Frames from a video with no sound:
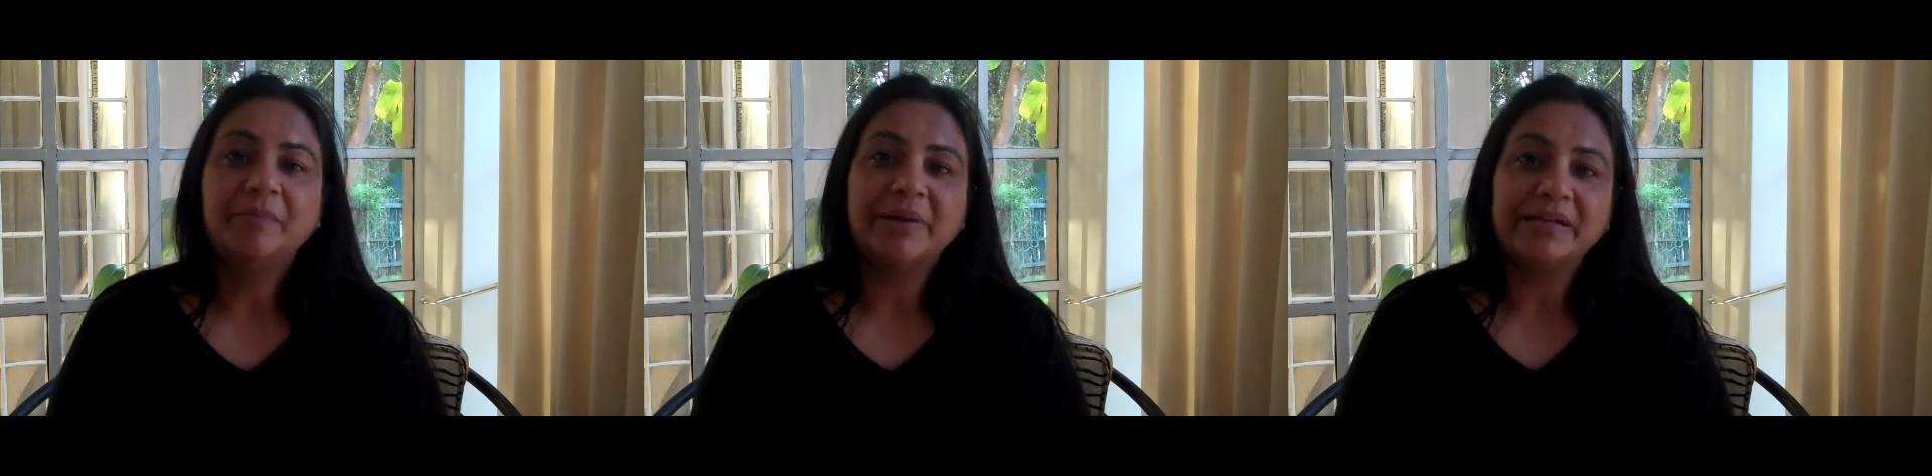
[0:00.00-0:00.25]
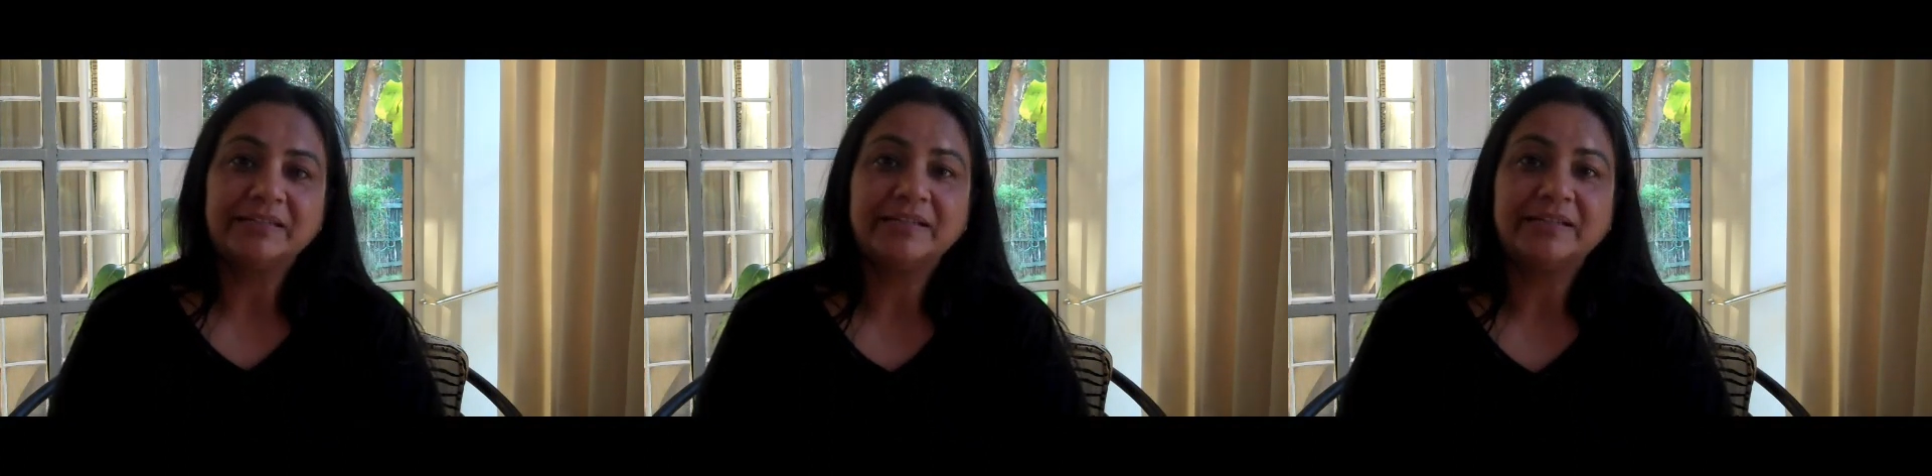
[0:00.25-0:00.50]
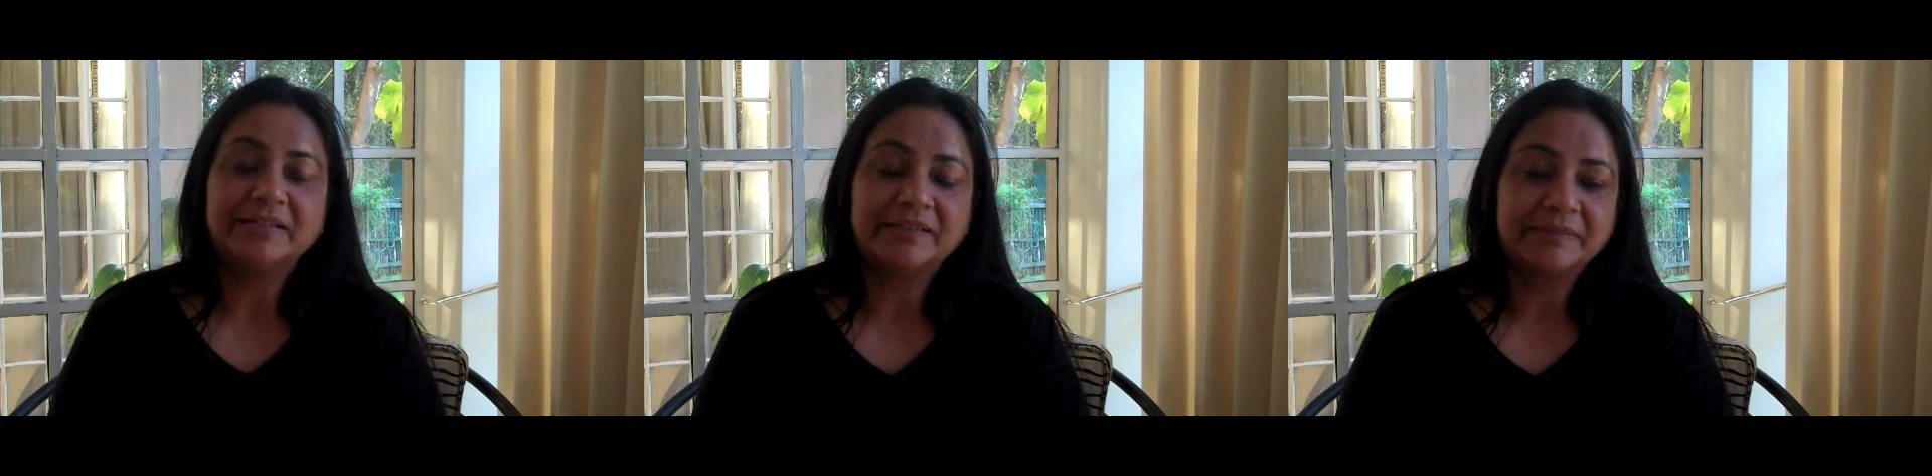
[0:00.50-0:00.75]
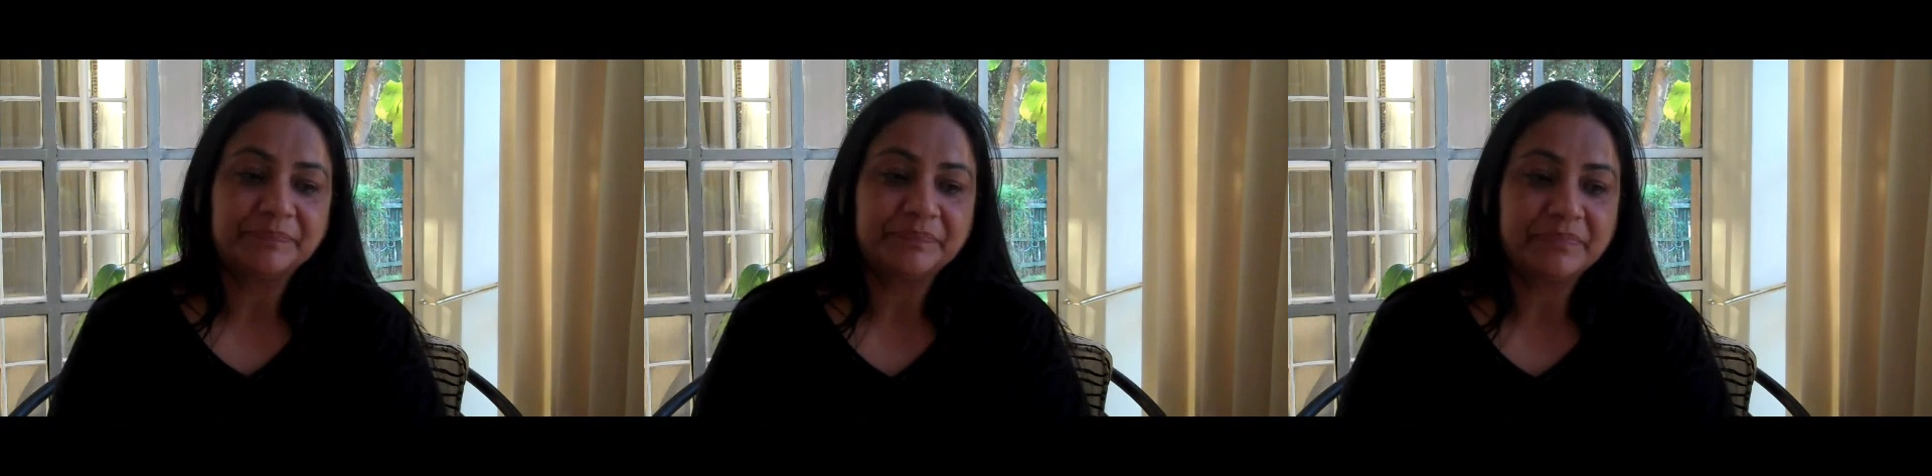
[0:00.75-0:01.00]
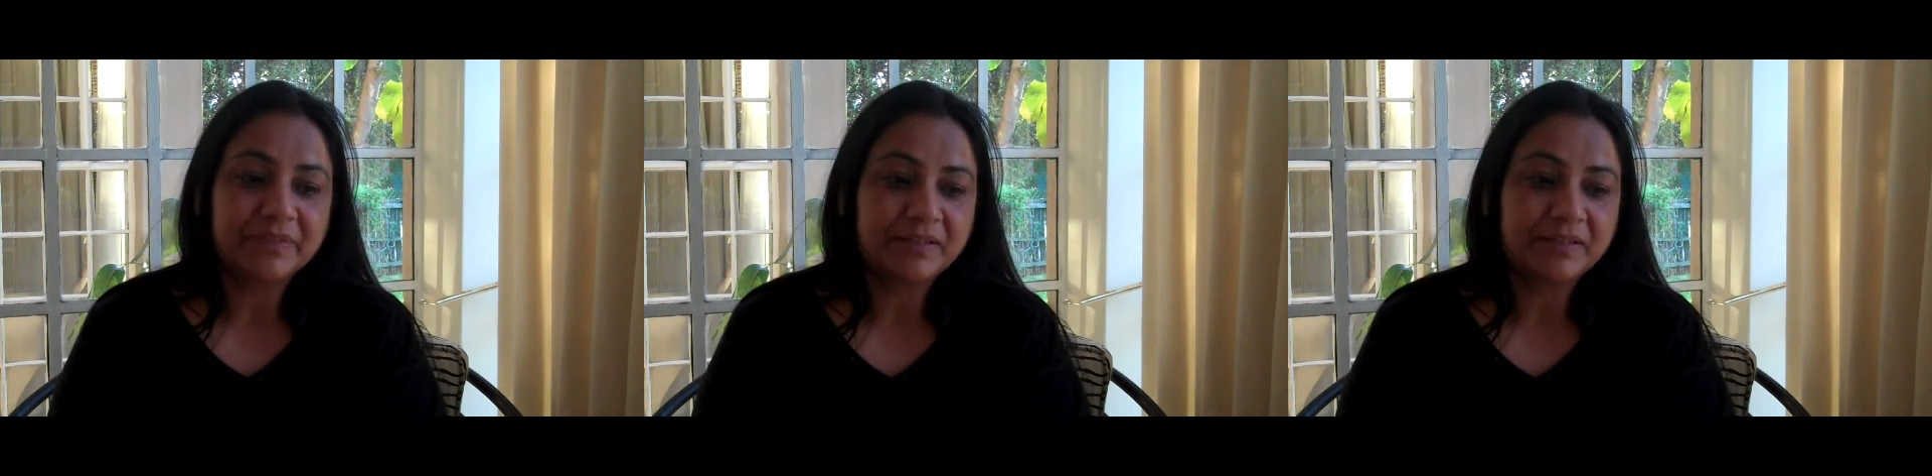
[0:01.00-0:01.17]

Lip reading: by the